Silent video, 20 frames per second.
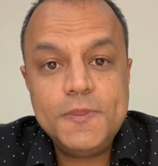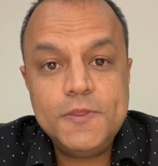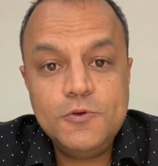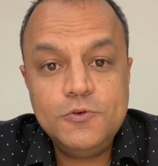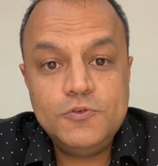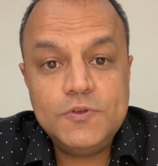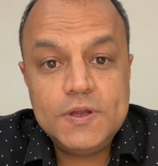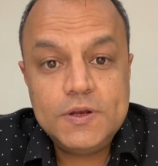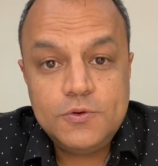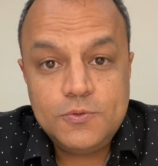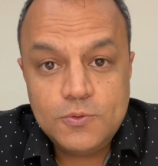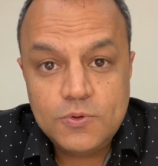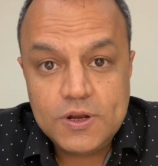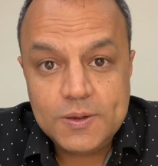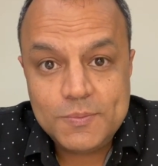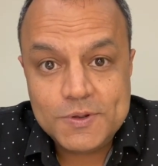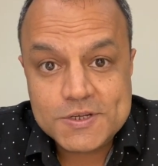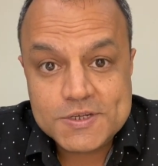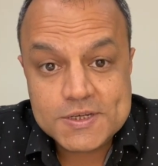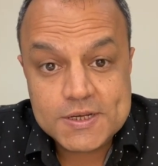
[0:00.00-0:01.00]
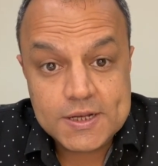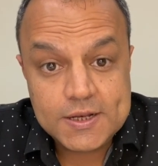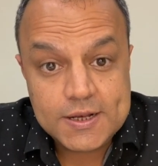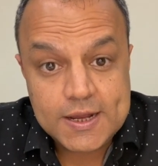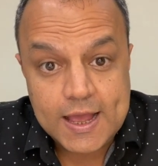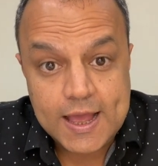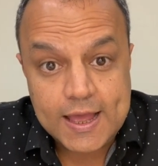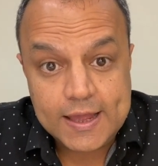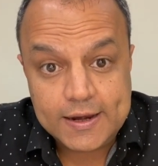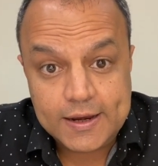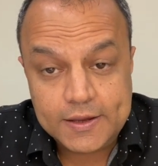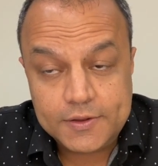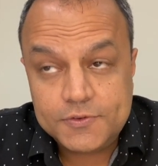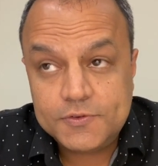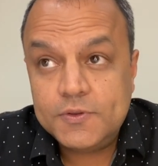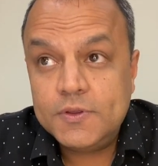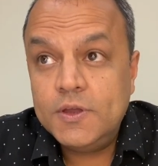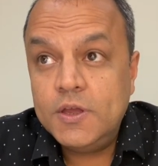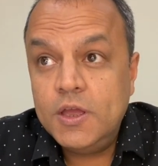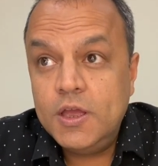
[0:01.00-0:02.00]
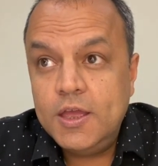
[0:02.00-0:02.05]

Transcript: using two-dimensional arrays.